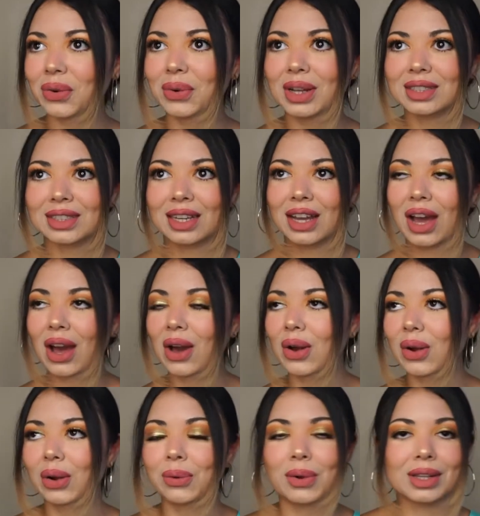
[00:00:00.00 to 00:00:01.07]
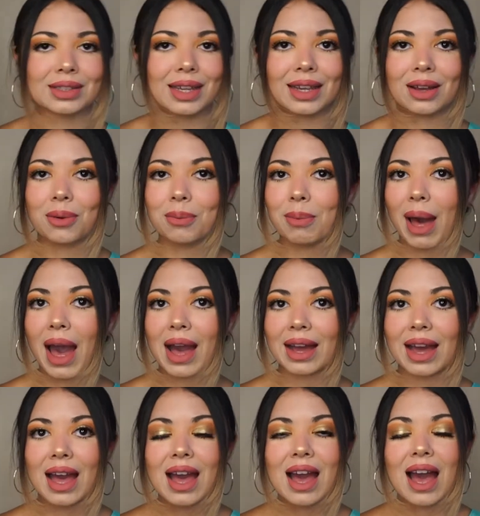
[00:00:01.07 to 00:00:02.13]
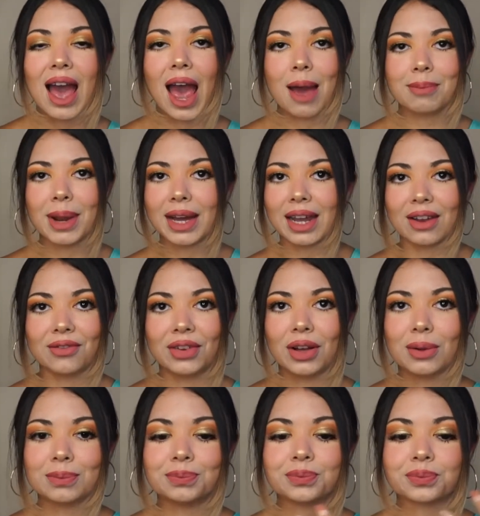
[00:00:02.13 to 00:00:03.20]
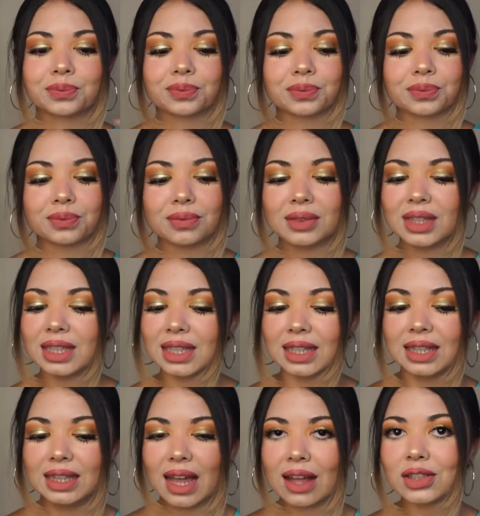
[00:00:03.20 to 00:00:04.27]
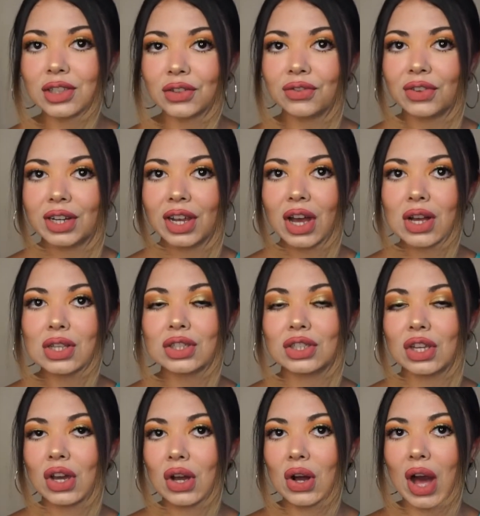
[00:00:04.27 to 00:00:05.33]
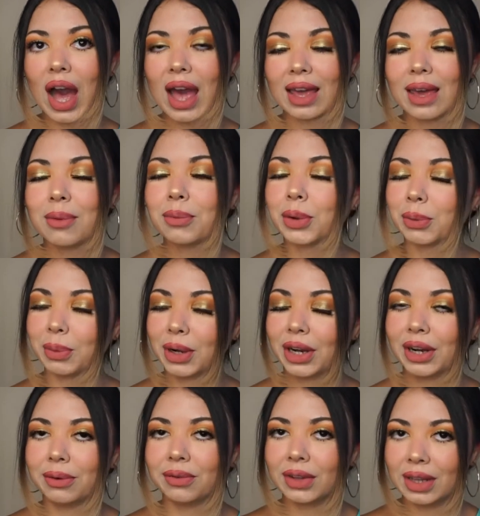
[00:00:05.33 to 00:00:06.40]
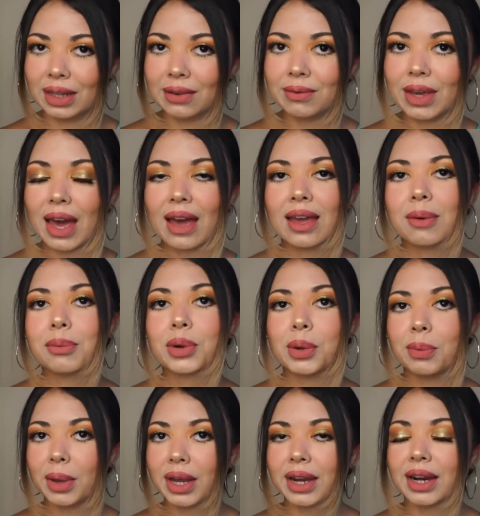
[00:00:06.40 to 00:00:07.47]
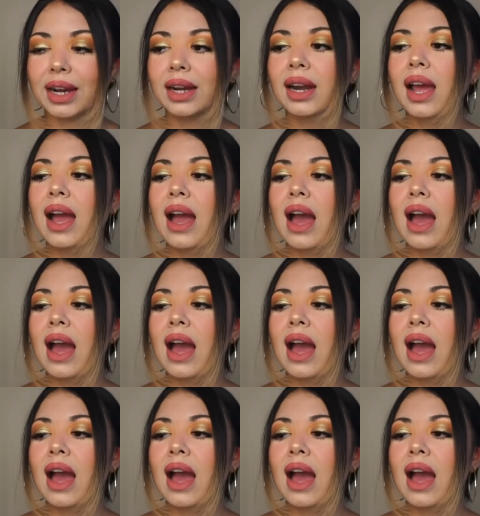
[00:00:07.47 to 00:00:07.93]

once I go or once I come back I'm not gonna film lots of videos. So I am prepared, believe me, I am prepared.